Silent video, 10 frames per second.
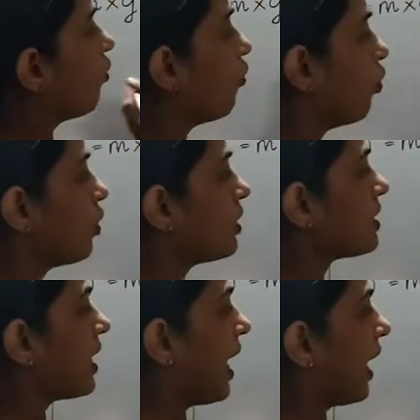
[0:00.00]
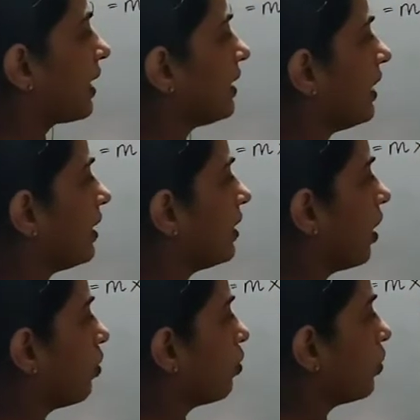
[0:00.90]
force acting
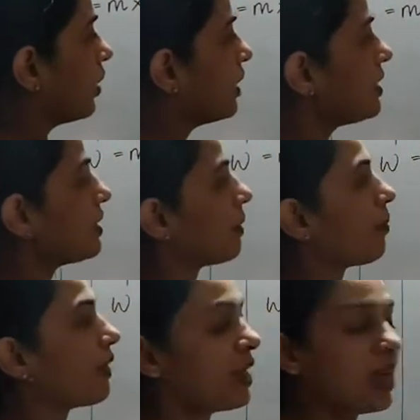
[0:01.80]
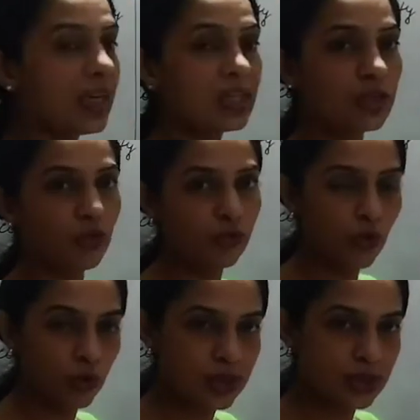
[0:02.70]
downwards, is a
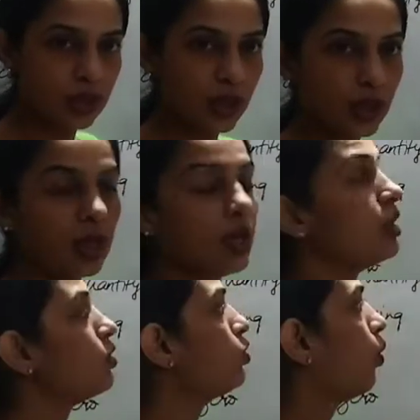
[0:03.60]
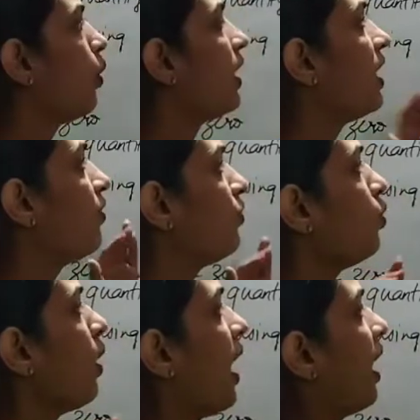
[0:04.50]
force. So if you
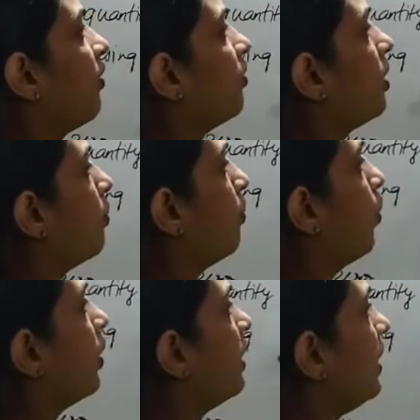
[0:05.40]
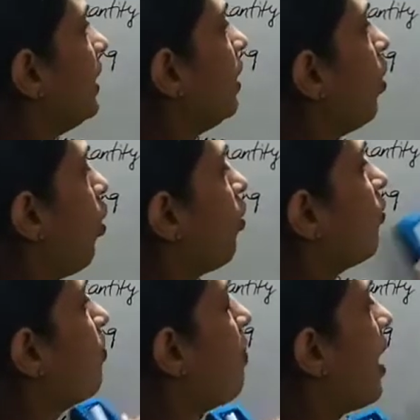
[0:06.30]
have a body of
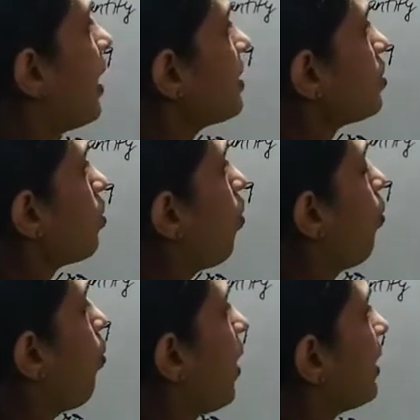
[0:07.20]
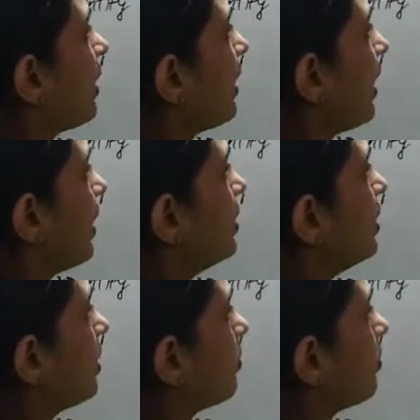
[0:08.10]
mass 1 kg,